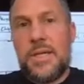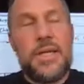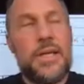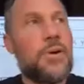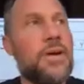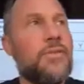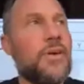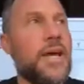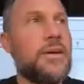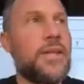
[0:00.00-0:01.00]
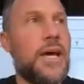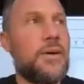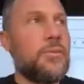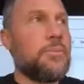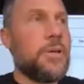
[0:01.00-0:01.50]
Whenever I hear
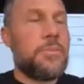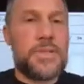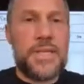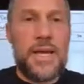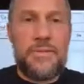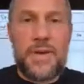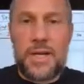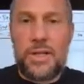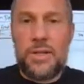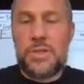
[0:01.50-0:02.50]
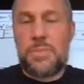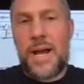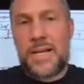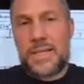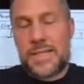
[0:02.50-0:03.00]
that, when people say I've got a closed
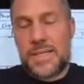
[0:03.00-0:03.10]
practice,